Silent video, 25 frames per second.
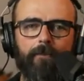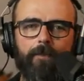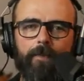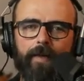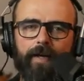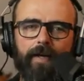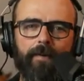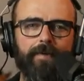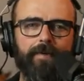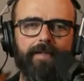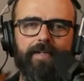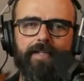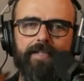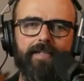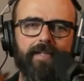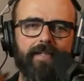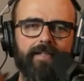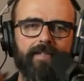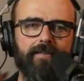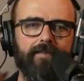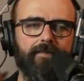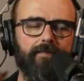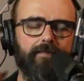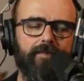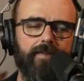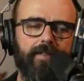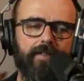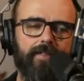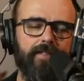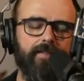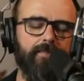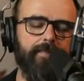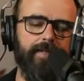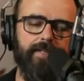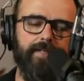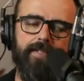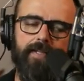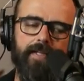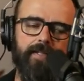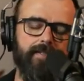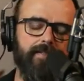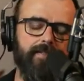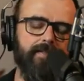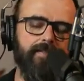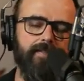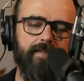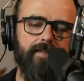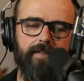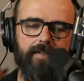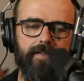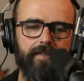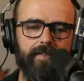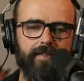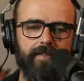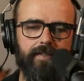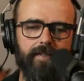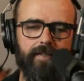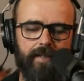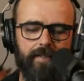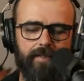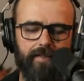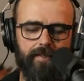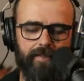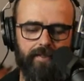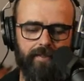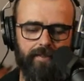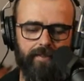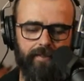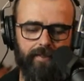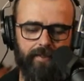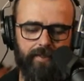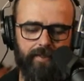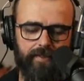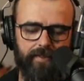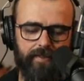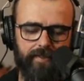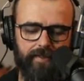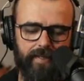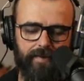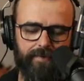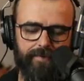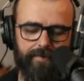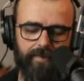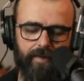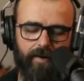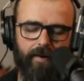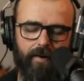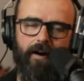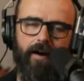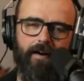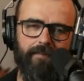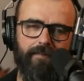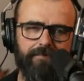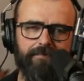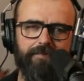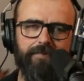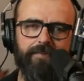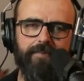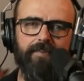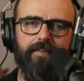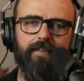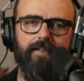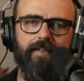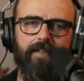It just doesn't make sense. It seems off.